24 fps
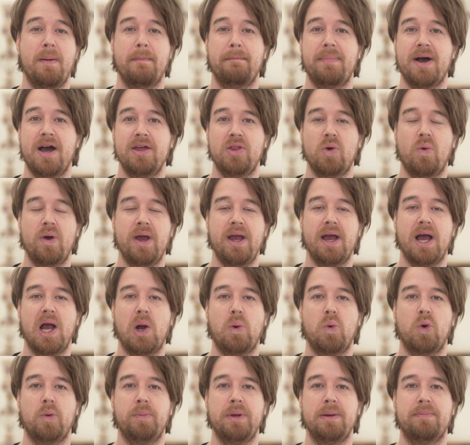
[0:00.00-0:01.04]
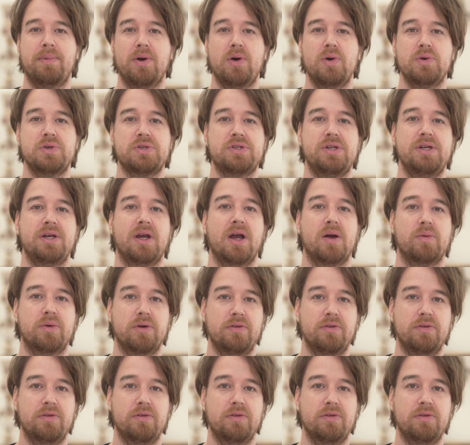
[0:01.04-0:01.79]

by the way, I will be posting a